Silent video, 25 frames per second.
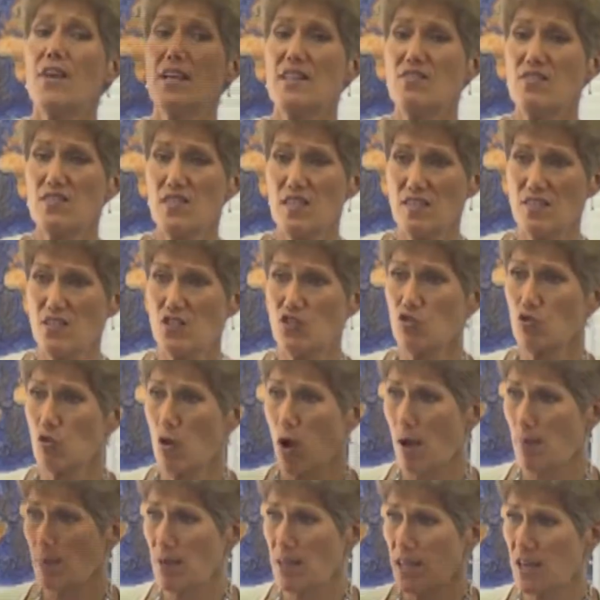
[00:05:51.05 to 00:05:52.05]
They see this
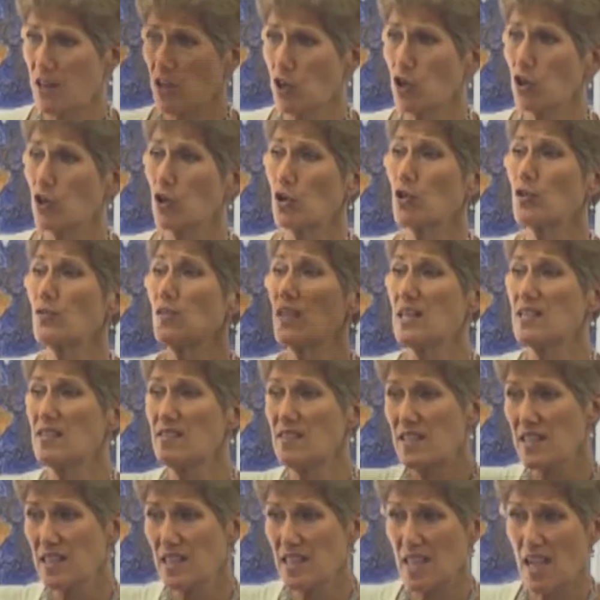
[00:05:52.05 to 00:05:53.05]
trauma that occurred. They
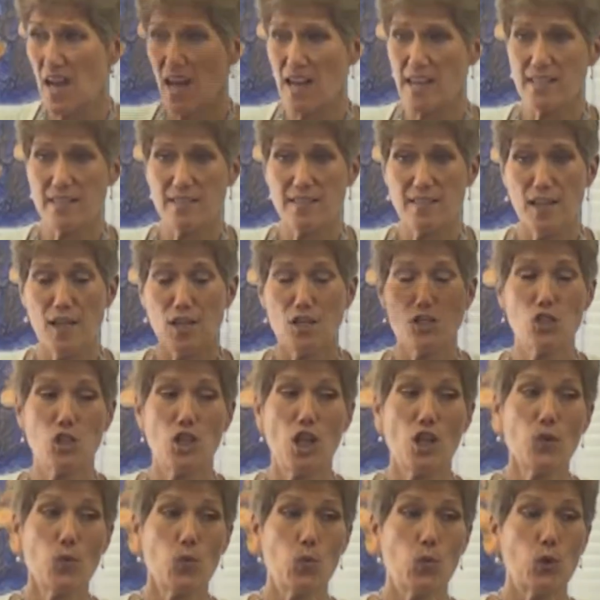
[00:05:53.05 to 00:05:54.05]
see the ice age.
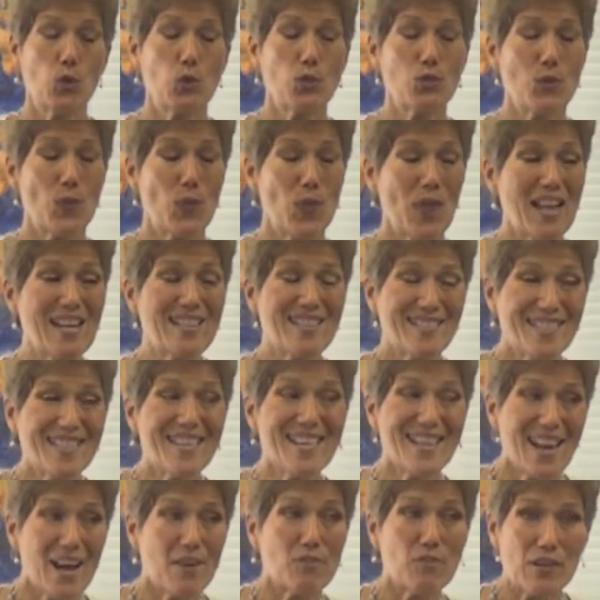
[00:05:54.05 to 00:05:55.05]
In other words, they
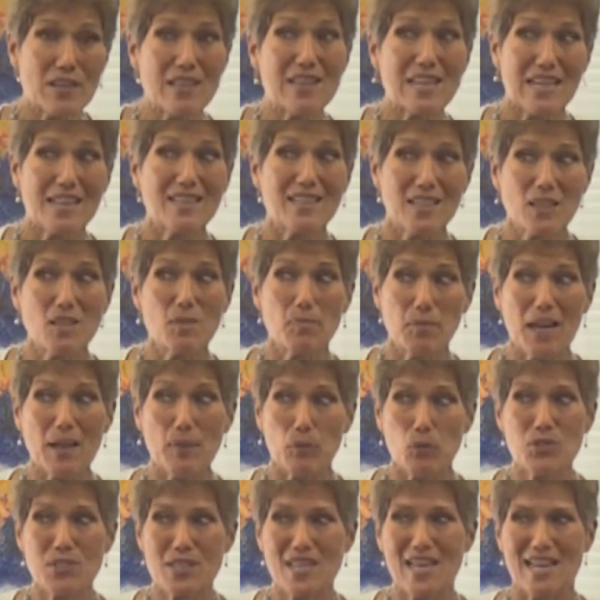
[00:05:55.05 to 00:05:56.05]
see everything that the
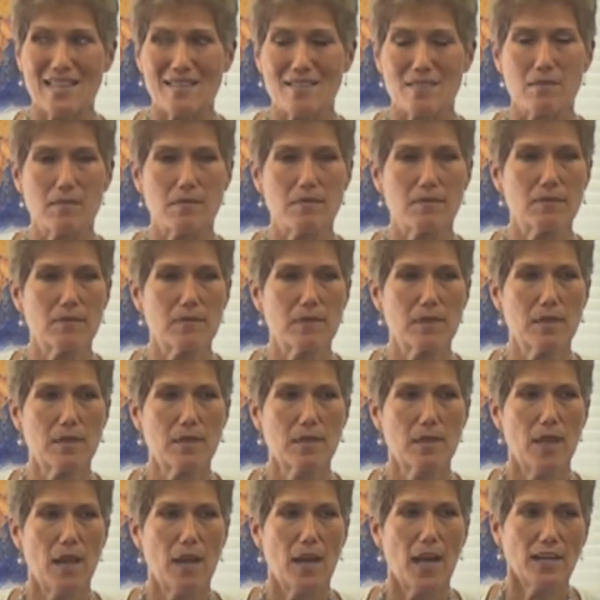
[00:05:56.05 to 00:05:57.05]
Bible says.
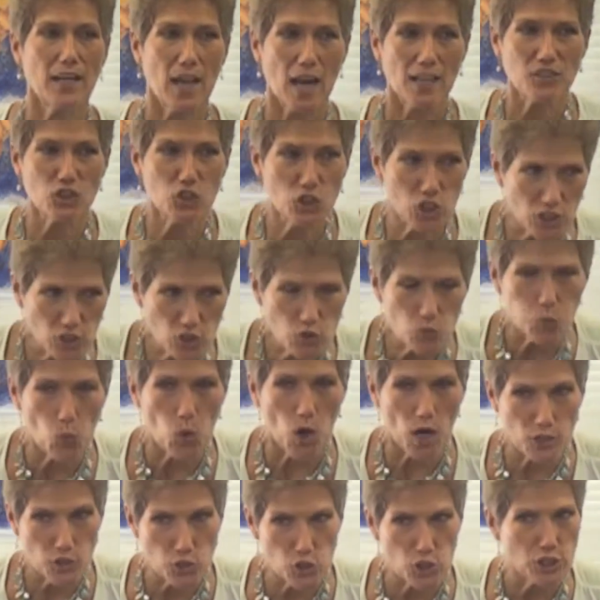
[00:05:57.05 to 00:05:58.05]
I just
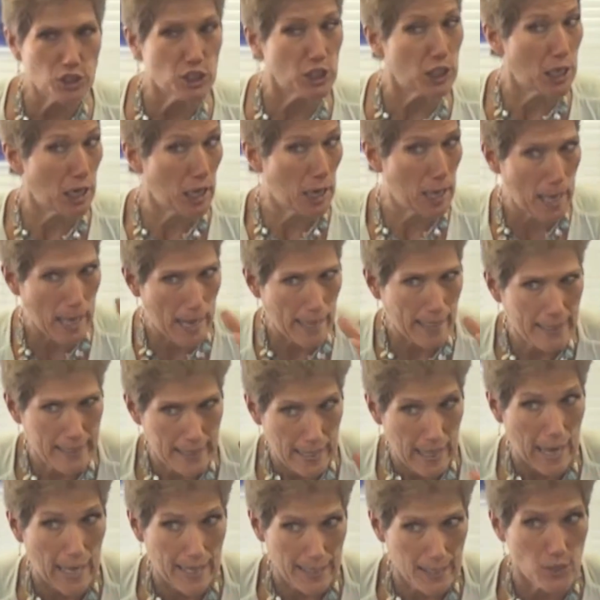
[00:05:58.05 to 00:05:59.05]
want you to connect
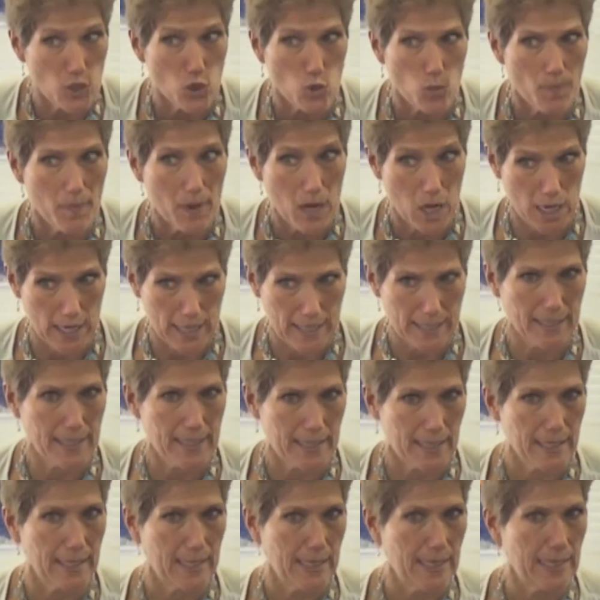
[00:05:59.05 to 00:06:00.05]
that in your
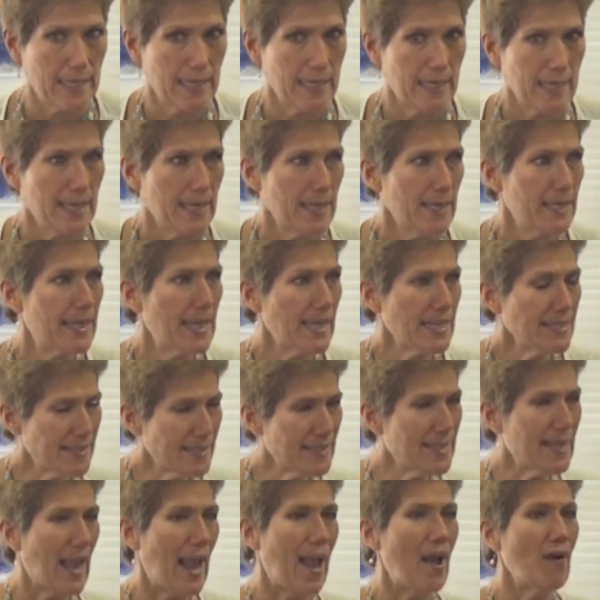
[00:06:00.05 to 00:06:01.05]
mind. They
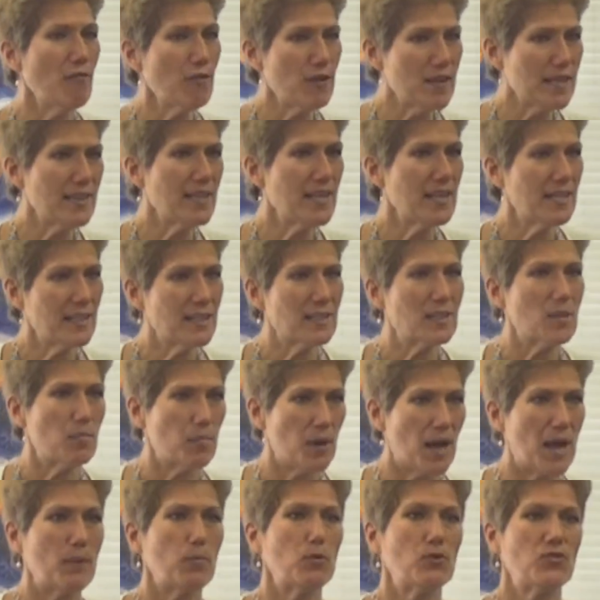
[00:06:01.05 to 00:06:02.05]
see everything that the
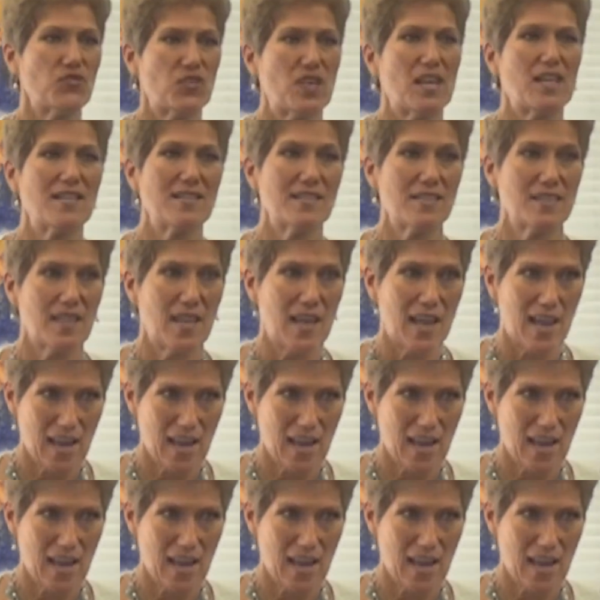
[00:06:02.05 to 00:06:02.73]
Bible says